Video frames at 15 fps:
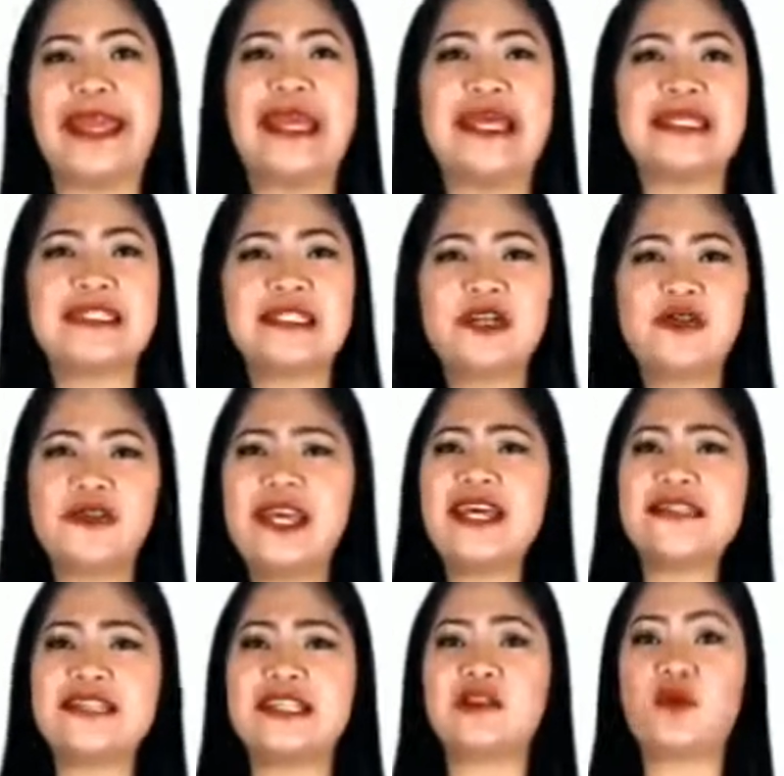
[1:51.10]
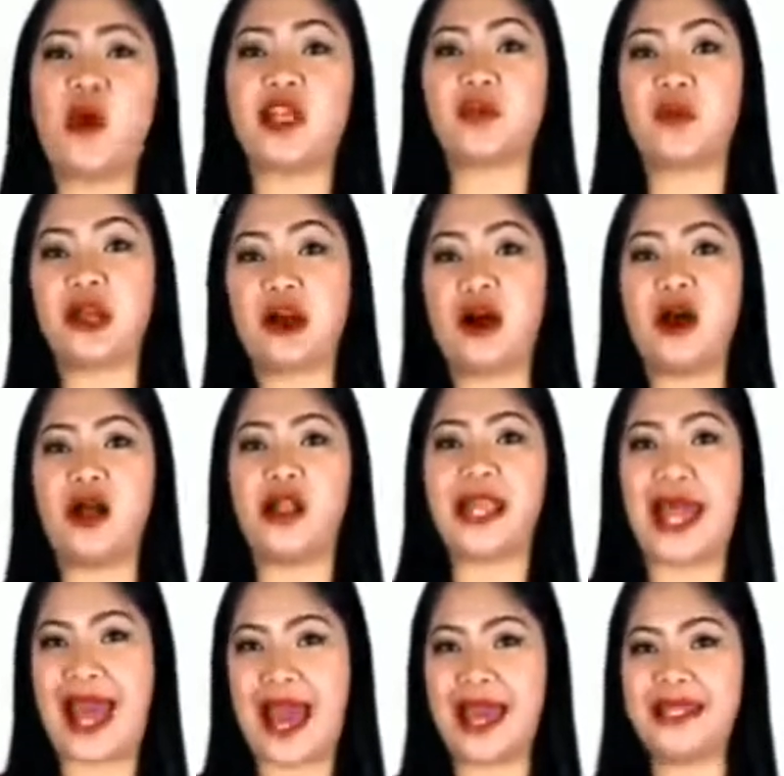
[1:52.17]
So this is what we call
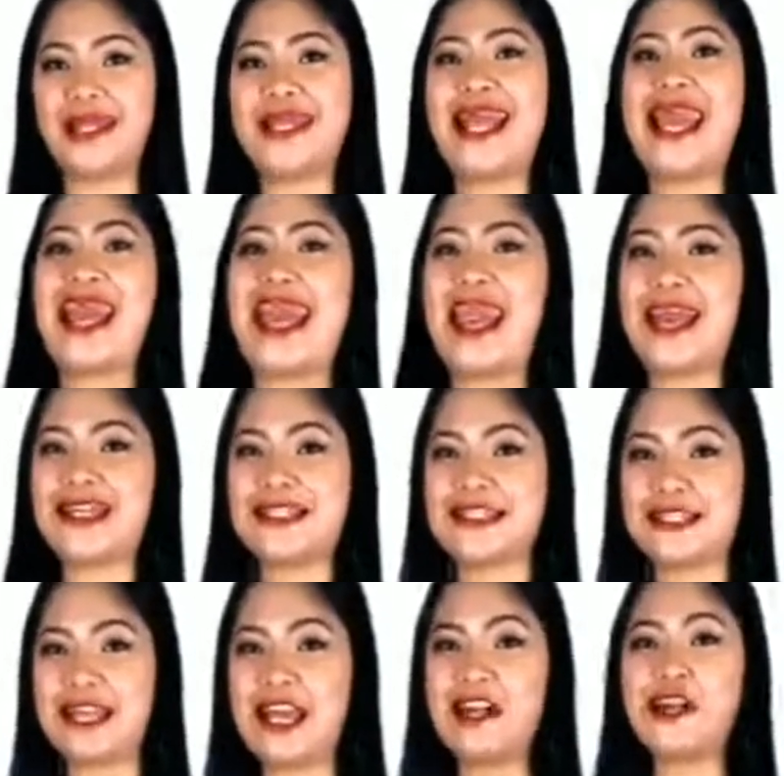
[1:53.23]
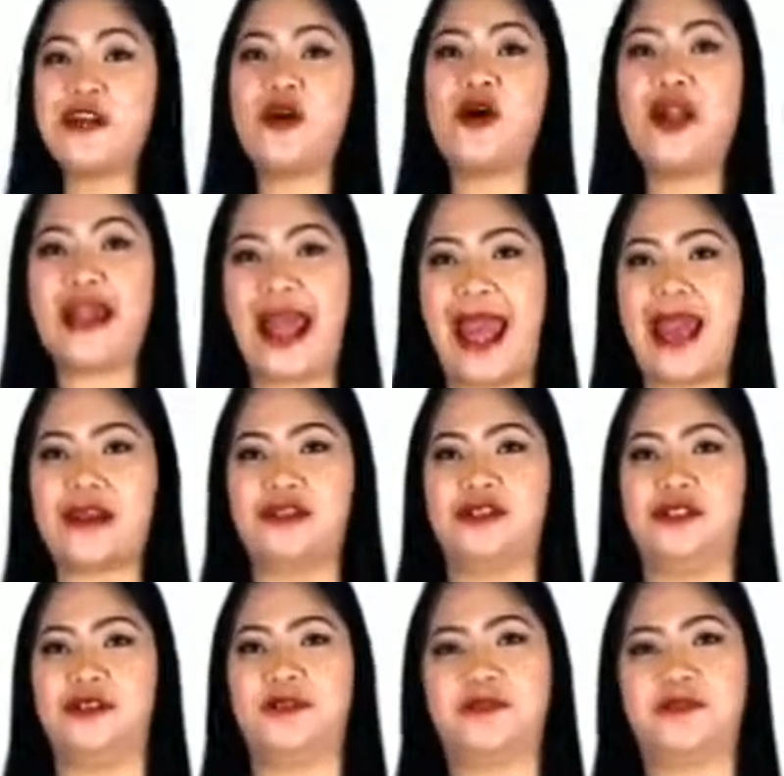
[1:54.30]
an exterior angle.